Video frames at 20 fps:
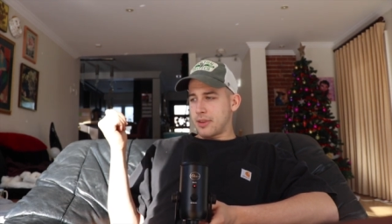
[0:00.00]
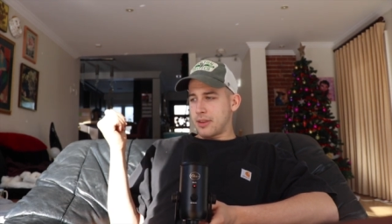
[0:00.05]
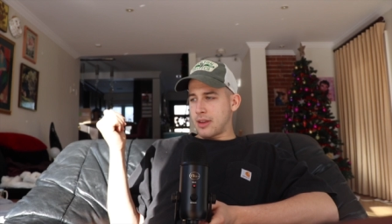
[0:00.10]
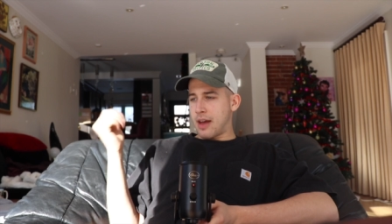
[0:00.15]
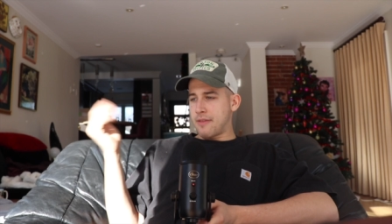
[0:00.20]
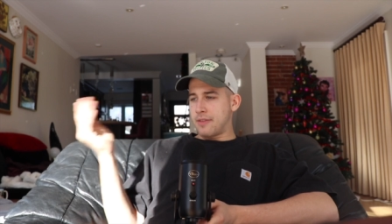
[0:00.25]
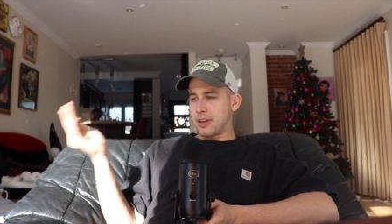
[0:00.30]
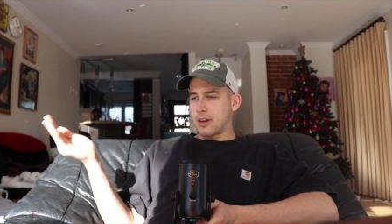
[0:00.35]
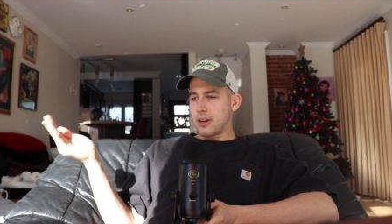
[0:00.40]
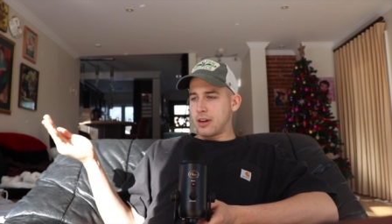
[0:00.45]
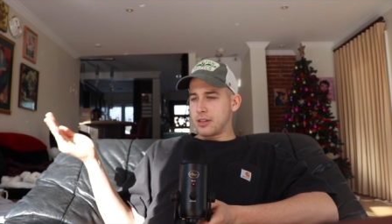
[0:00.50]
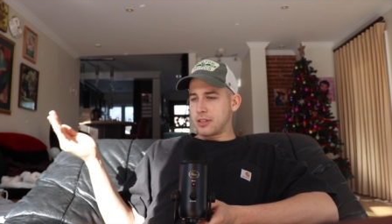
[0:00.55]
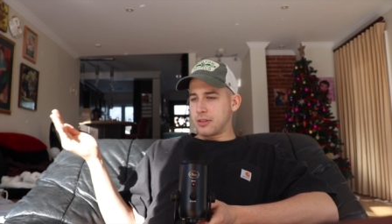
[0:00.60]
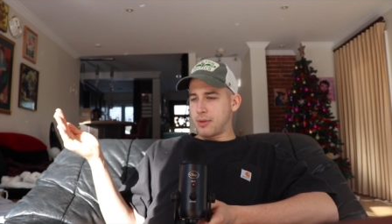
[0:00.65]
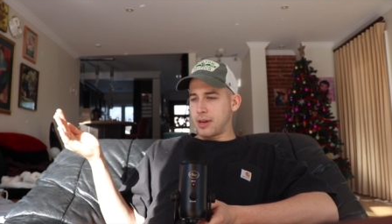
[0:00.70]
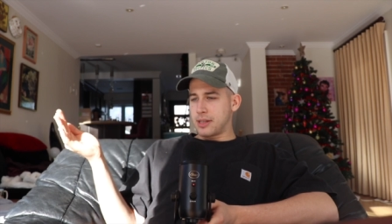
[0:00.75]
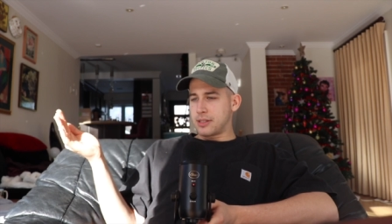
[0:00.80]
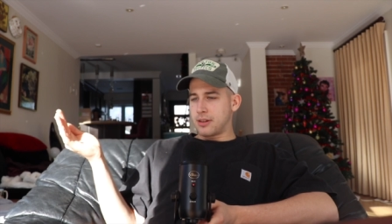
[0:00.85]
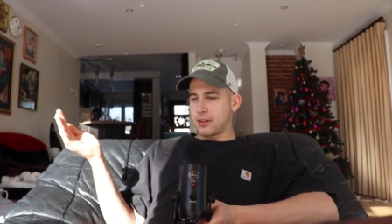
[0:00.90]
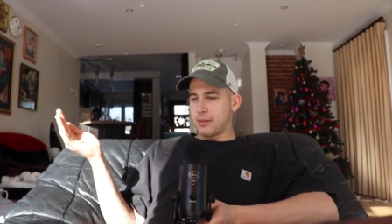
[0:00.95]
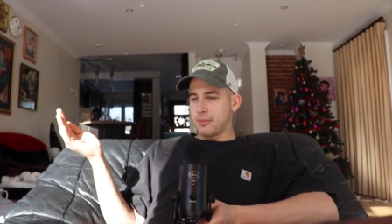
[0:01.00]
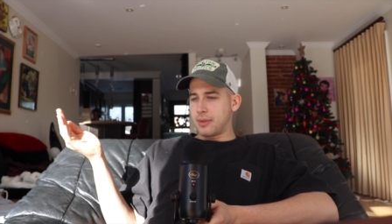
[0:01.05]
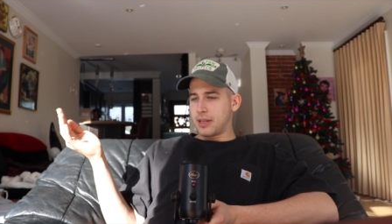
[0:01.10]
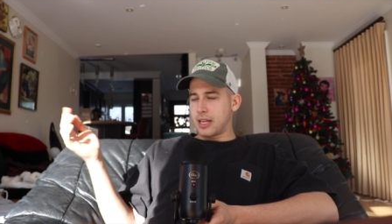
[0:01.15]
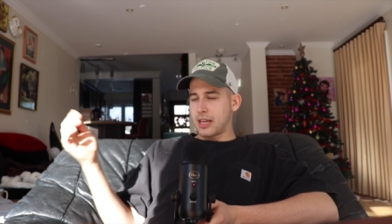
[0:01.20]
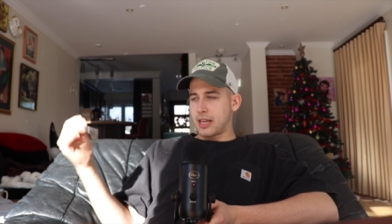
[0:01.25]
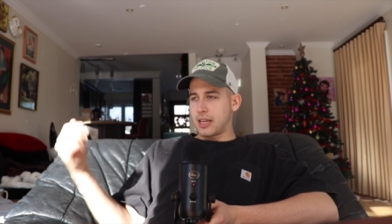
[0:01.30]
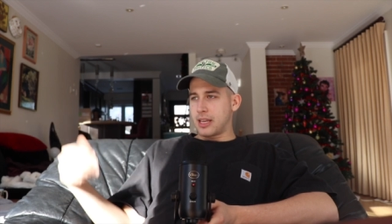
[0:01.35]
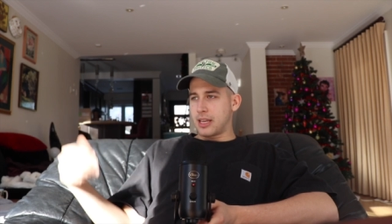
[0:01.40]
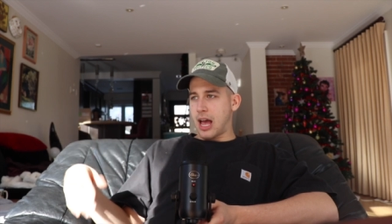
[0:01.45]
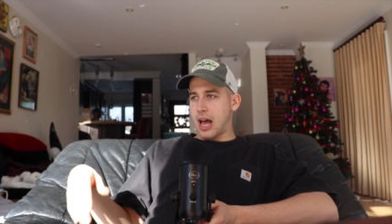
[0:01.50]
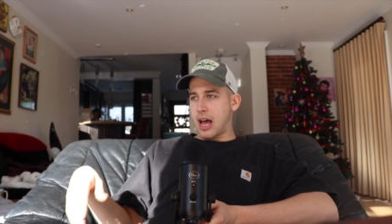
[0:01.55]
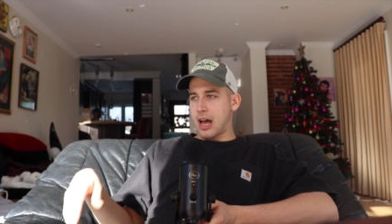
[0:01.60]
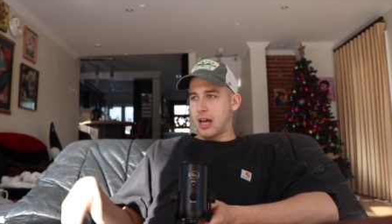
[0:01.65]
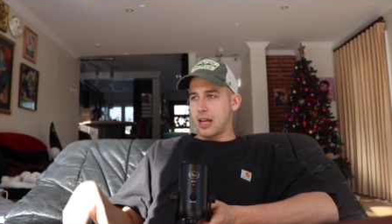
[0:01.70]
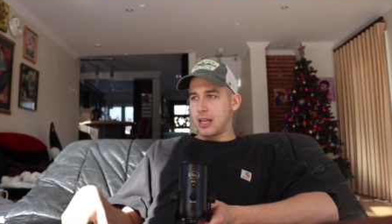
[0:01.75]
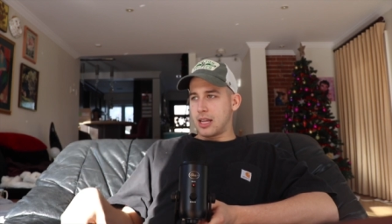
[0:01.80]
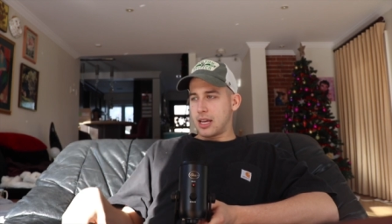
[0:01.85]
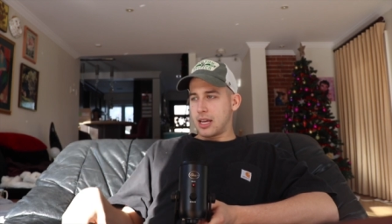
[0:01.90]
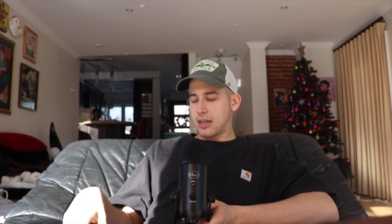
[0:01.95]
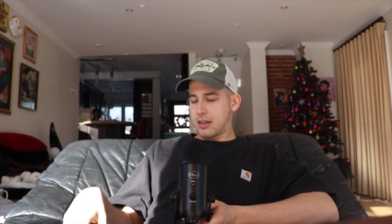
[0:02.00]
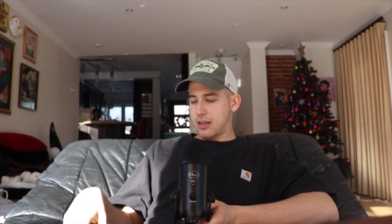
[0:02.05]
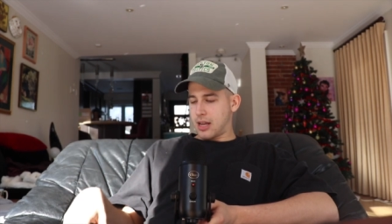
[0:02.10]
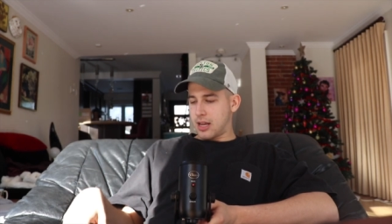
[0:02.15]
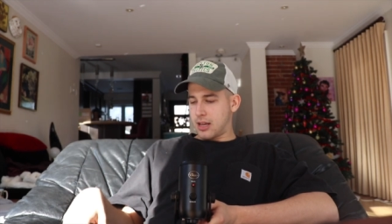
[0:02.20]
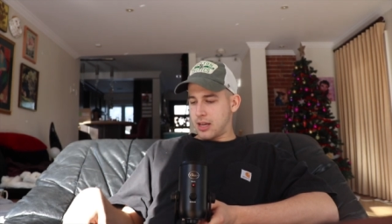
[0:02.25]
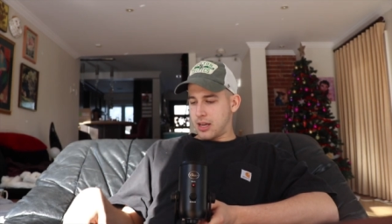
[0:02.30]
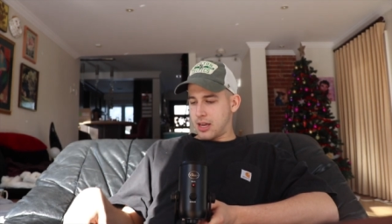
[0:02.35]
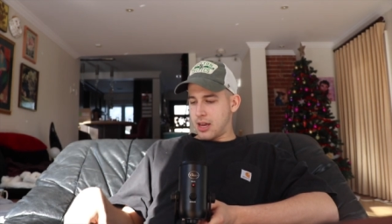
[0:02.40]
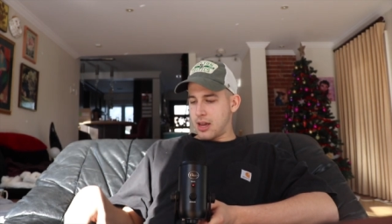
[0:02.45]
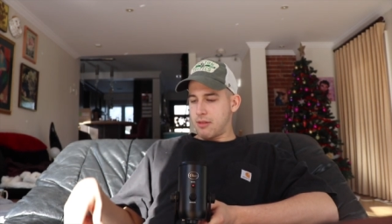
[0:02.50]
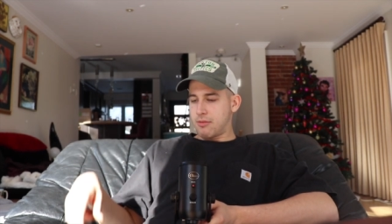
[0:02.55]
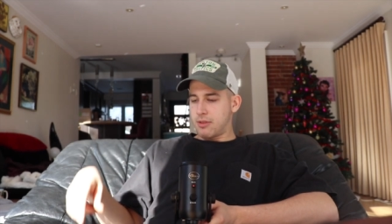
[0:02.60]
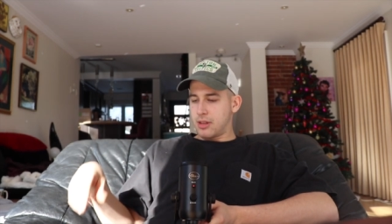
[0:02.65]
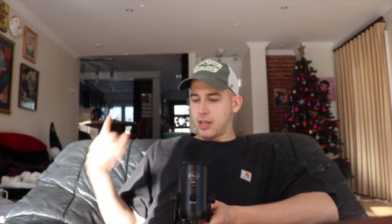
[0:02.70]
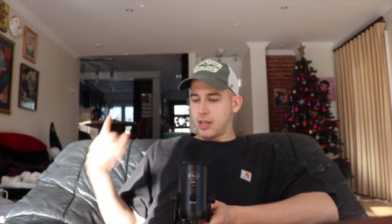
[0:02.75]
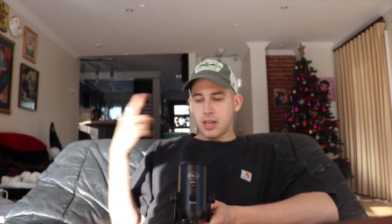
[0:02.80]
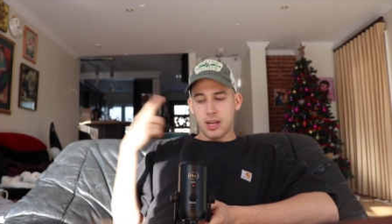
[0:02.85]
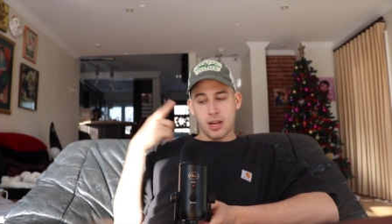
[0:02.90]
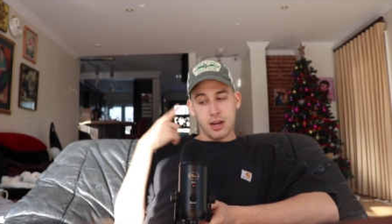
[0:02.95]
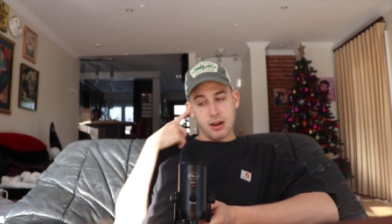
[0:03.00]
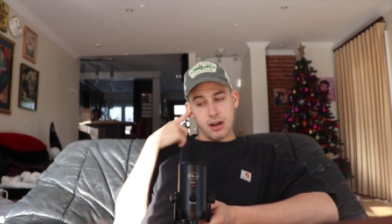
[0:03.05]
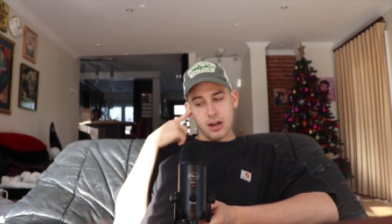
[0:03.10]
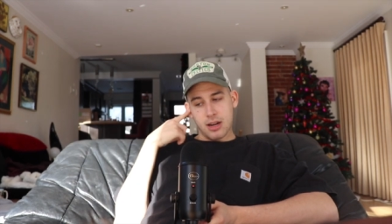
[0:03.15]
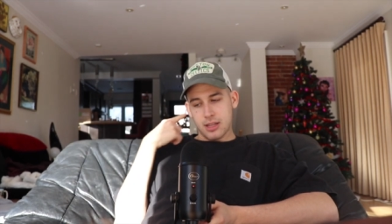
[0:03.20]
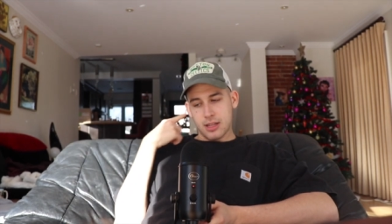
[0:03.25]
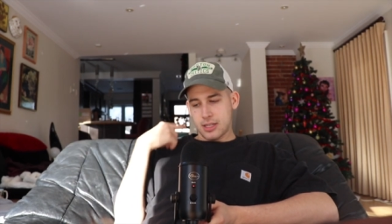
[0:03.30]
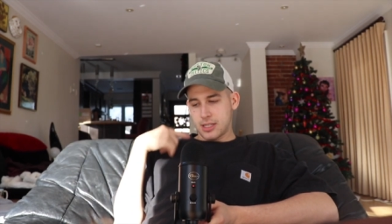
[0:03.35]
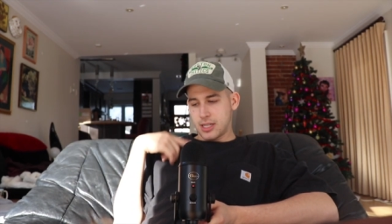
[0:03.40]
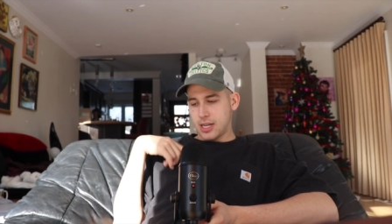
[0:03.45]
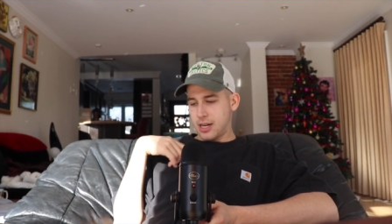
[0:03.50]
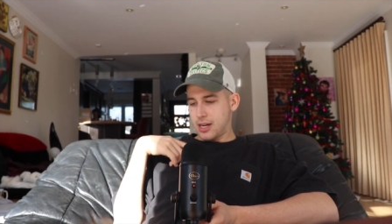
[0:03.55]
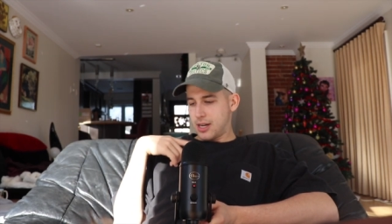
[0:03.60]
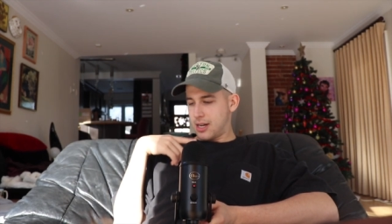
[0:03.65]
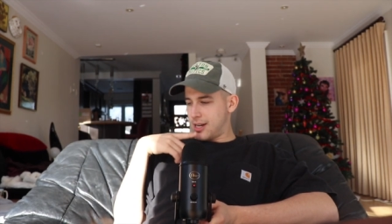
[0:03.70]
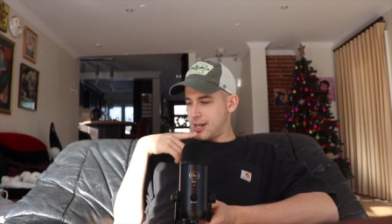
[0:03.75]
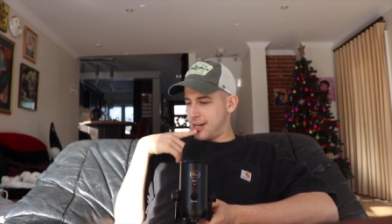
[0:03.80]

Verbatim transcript: having gone to Western and being like, yeah, like I can't really hear out of this ear.